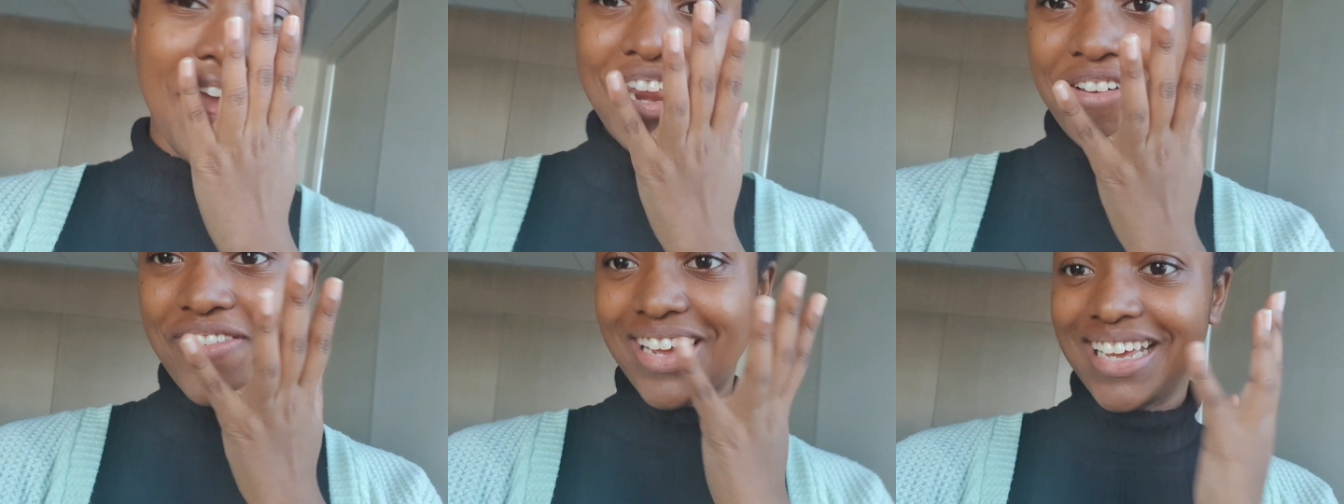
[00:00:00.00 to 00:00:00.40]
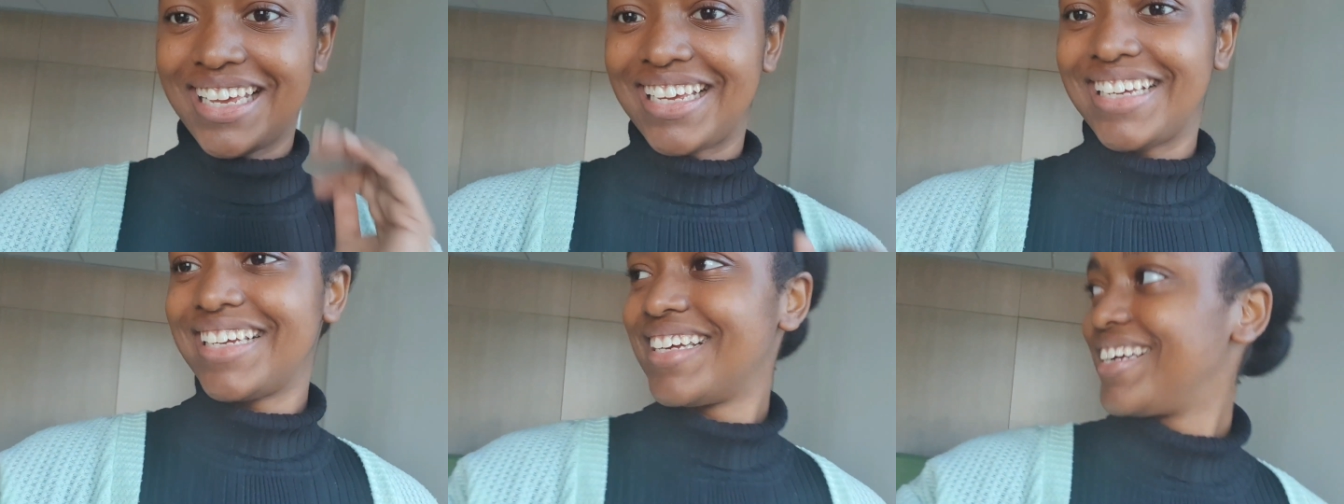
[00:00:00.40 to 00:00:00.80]

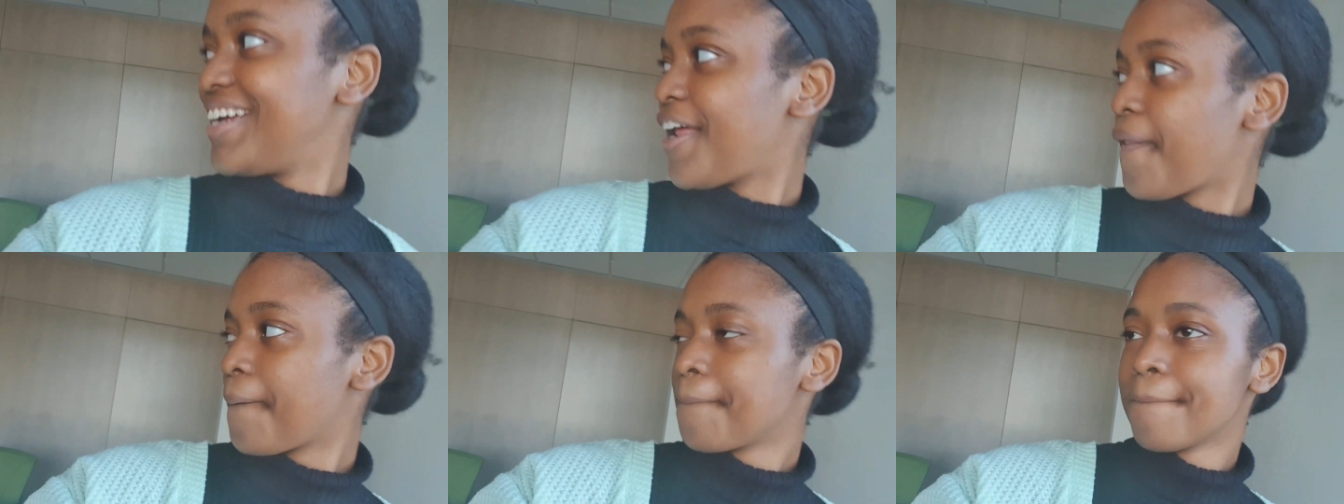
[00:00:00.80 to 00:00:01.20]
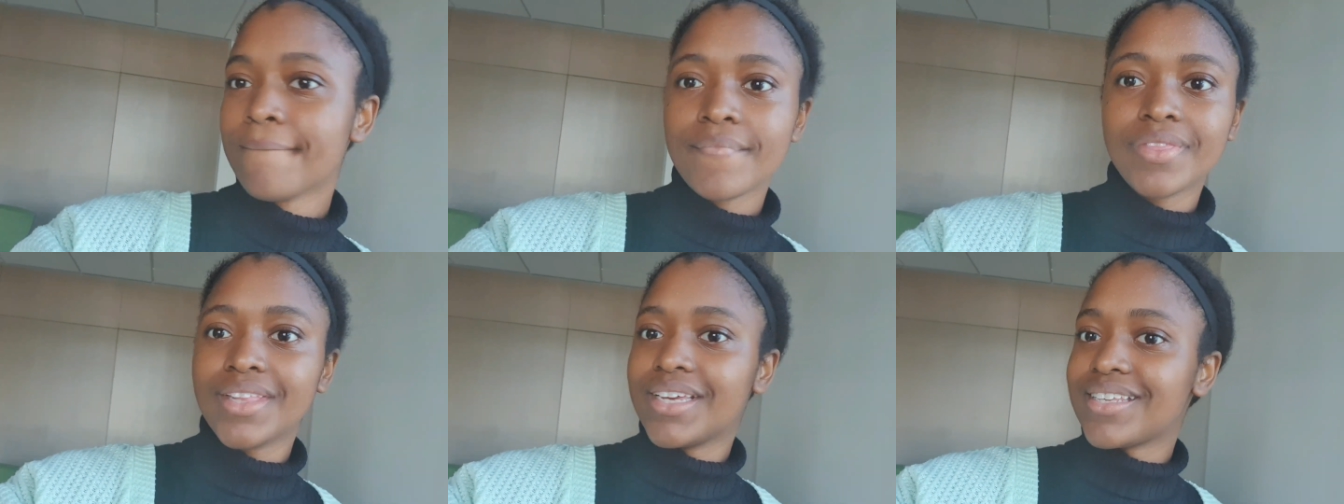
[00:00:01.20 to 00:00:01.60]
anyway,
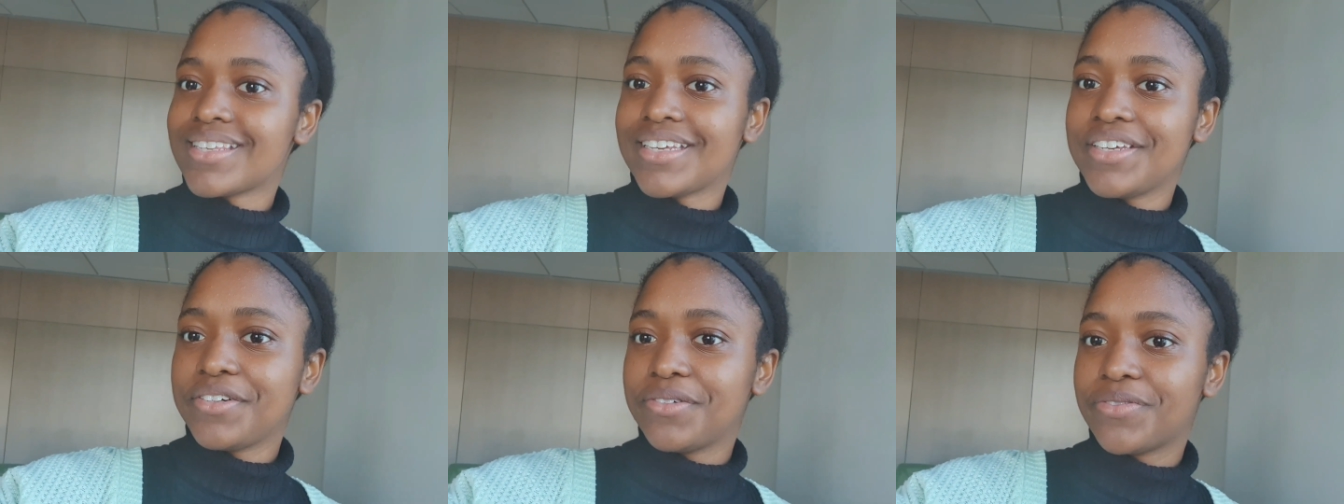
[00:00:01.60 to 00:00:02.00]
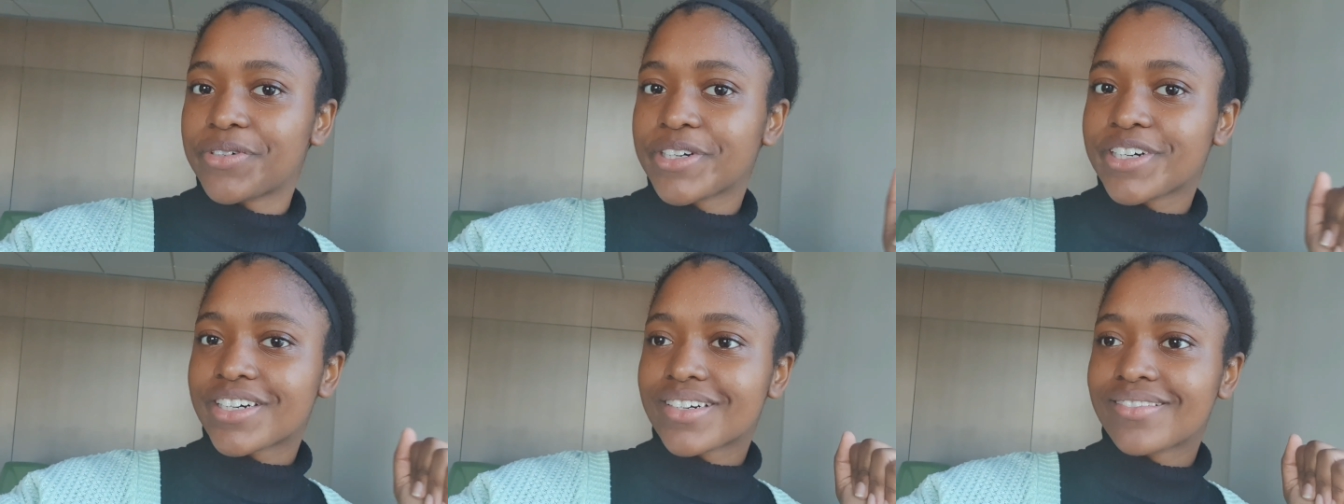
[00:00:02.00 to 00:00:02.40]
see you
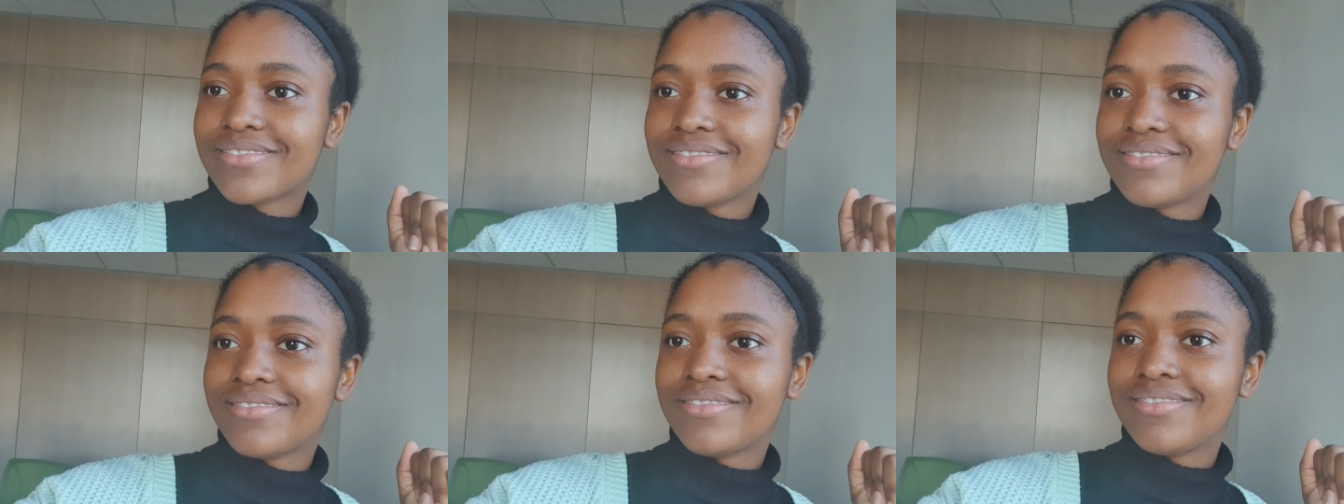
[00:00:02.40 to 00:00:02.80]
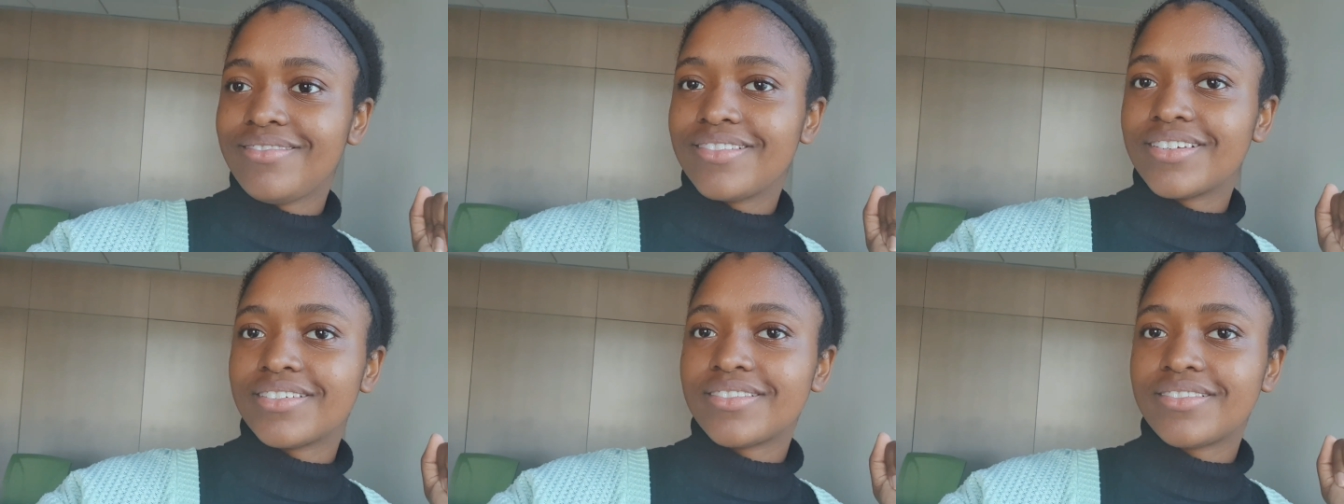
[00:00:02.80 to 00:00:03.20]
for
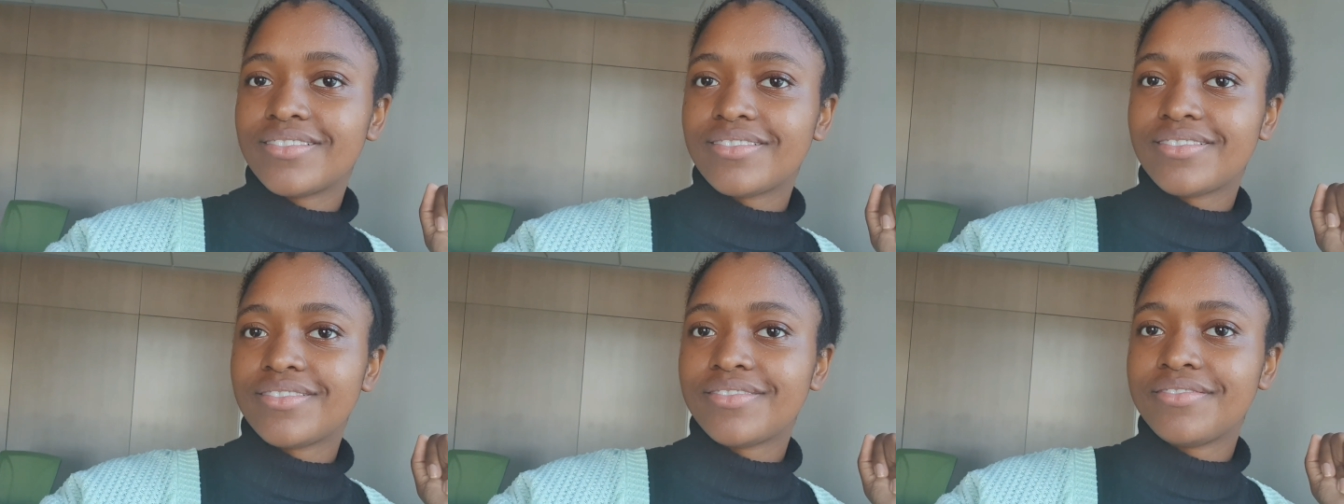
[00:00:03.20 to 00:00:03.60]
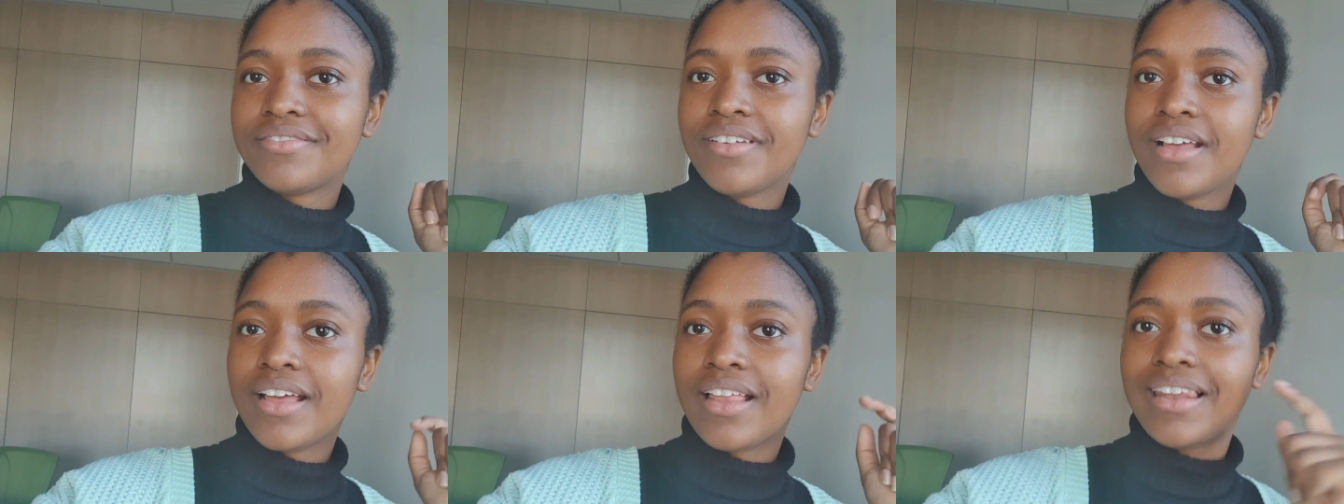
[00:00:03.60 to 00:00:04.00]
the
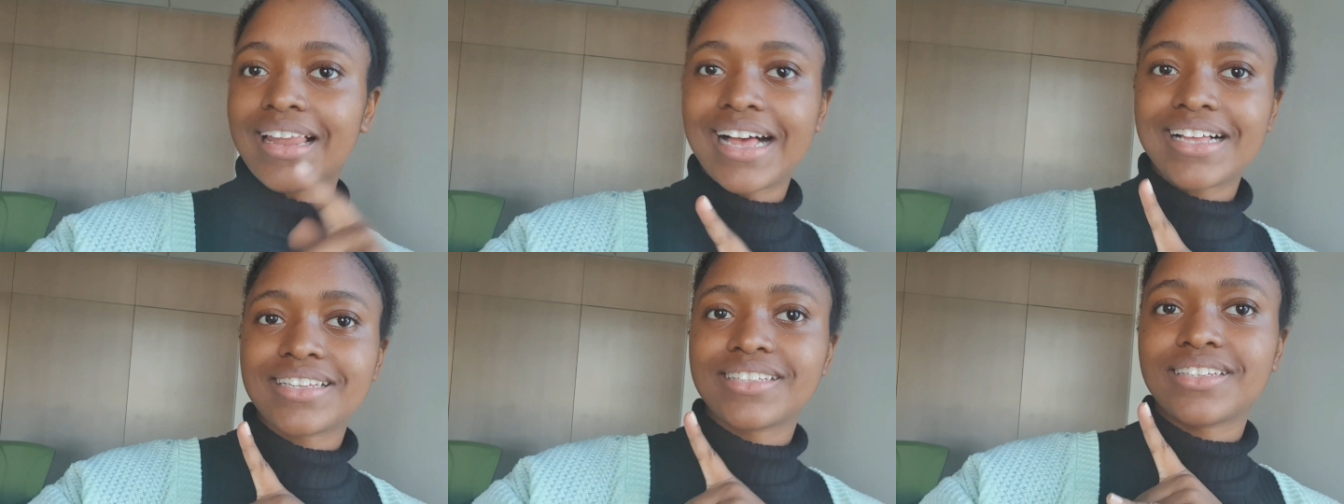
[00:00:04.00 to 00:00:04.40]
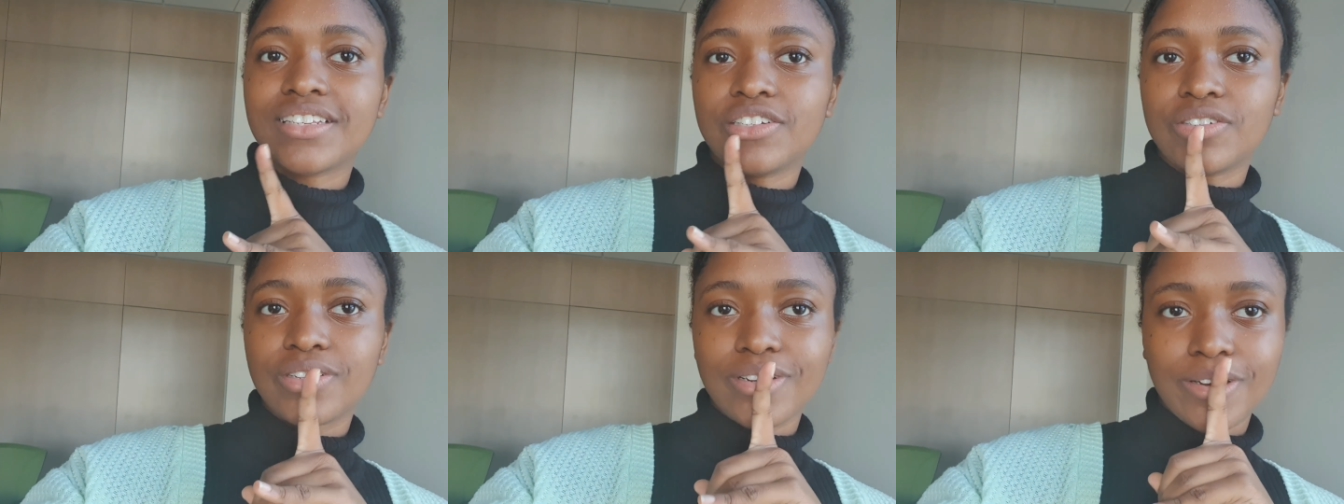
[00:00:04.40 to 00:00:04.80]
last
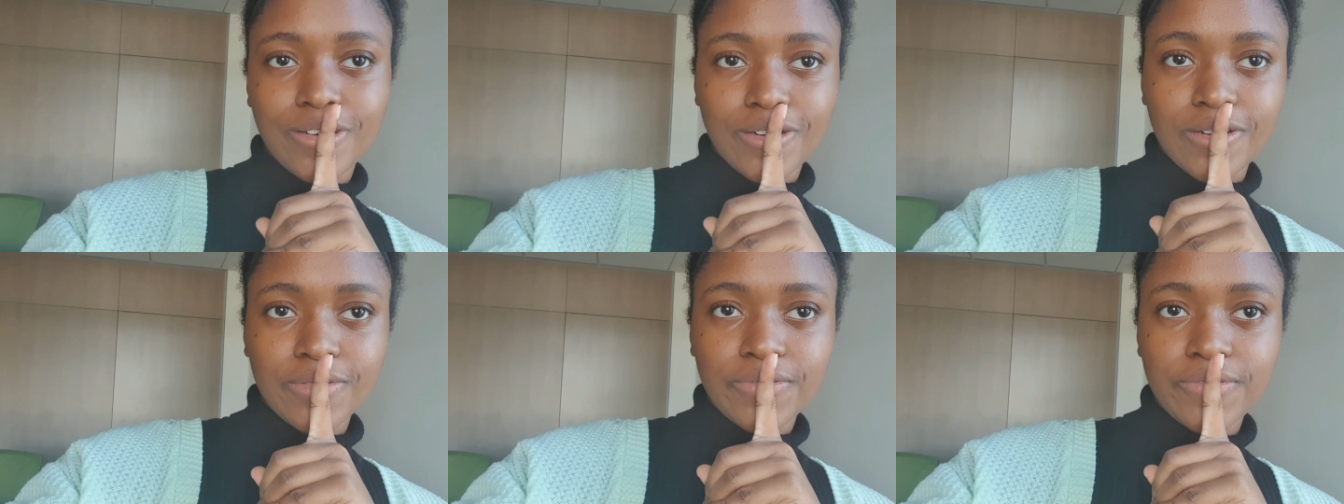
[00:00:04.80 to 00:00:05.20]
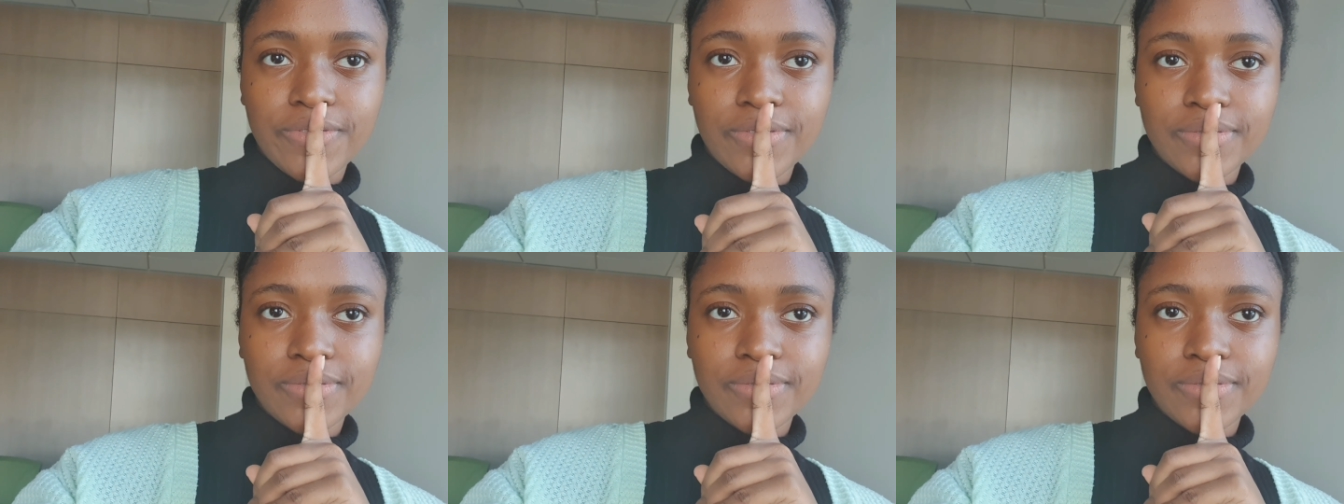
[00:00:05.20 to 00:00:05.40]
look of